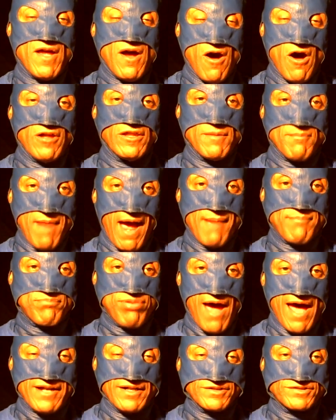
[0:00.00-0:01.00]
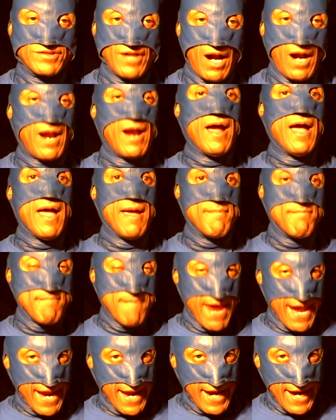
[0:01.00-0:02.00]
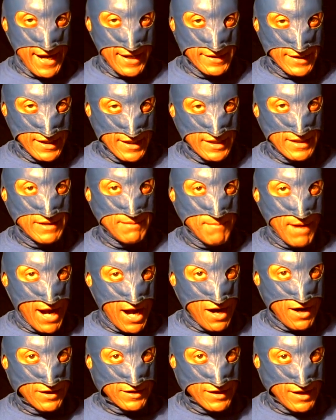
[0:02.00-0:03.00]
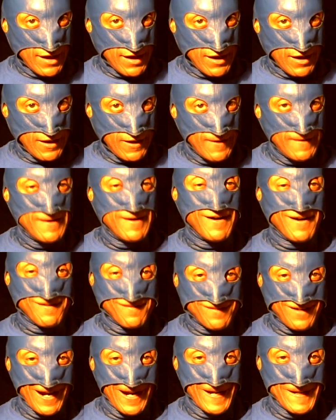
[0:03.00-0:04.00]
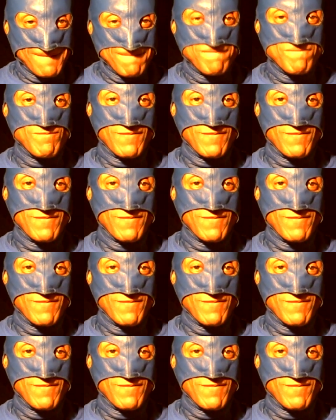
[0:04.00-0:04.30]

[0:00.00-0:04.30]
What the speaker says: All of my products are made in America. All right.